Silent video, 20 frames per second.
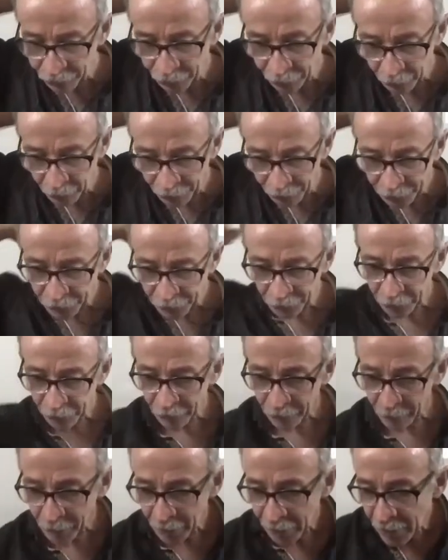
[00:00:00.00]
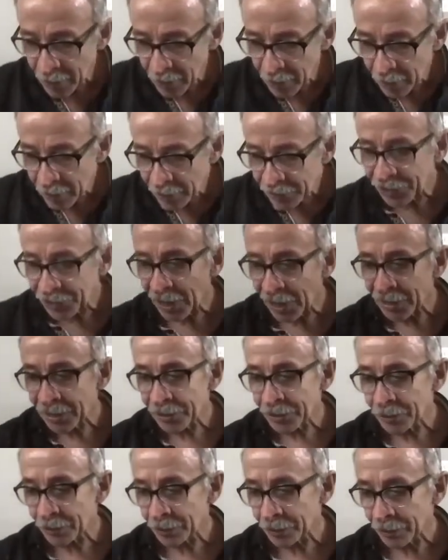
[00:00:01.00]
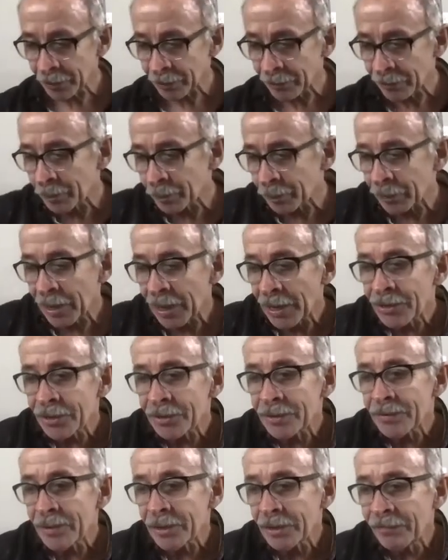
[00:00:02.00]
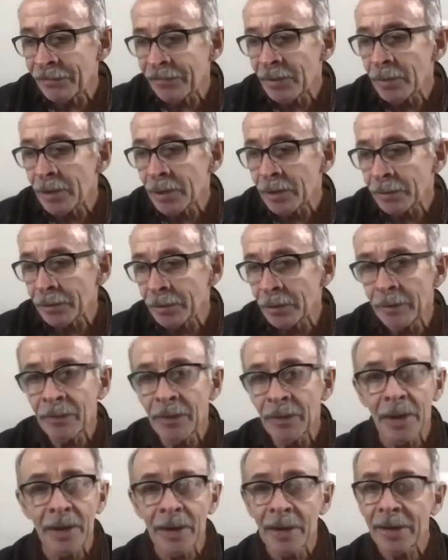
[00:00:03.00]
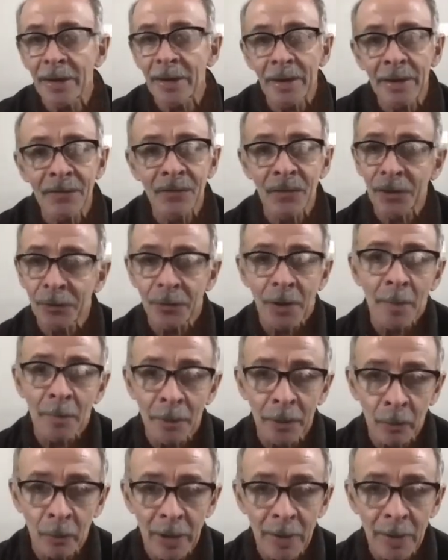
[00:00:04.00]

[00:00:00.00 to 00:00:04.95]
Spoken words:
dural tube, sciatic nerve, branches of the fibular nerve, his foot drop went away.